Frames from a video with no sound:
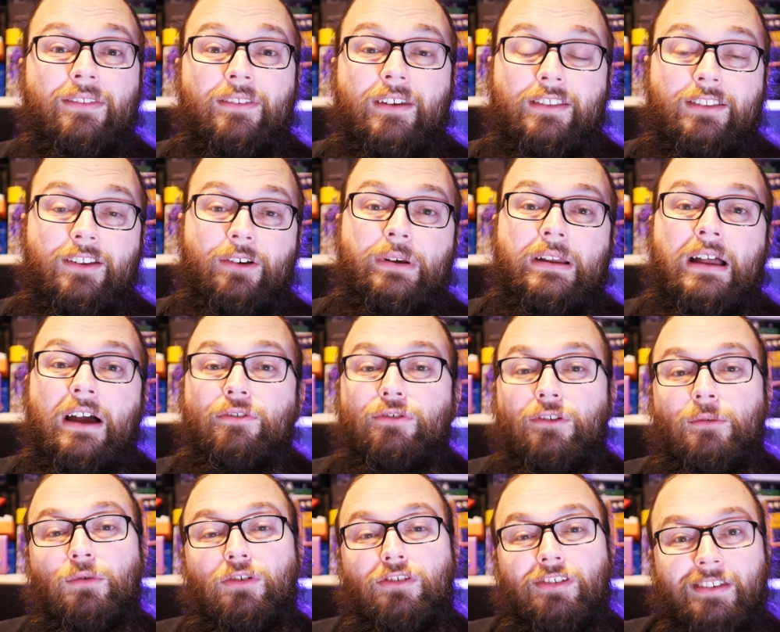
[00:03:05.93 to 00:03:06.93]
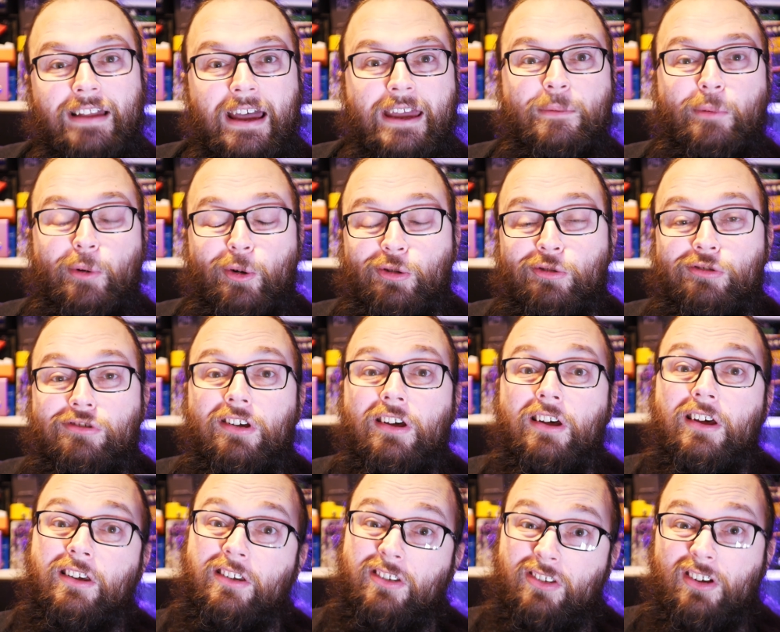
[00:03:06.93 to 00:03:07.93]
they don't have some staples
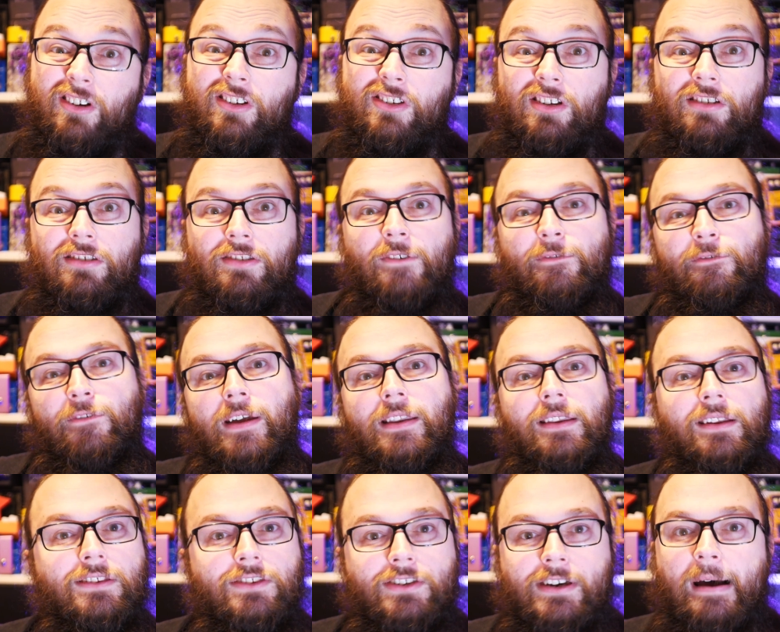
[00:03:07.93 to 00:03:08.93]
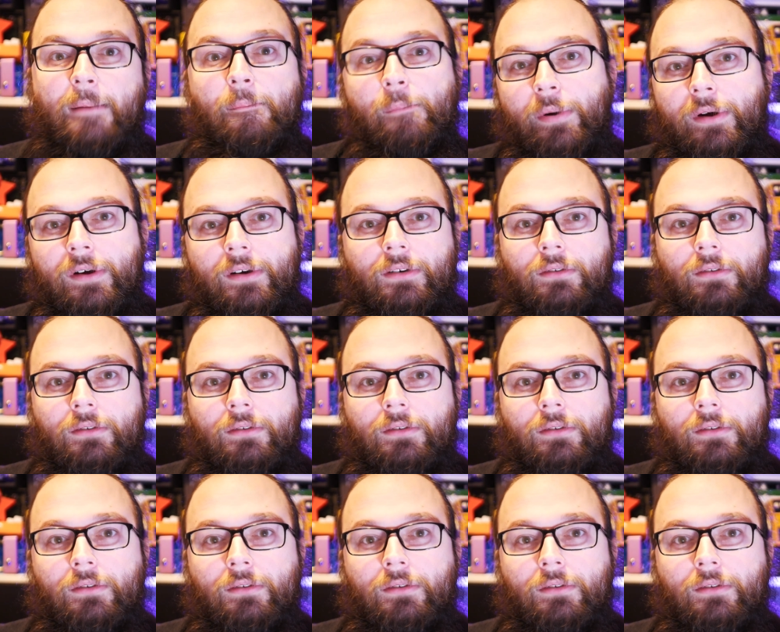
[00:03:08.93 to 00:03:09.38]
such as the Fender Champ.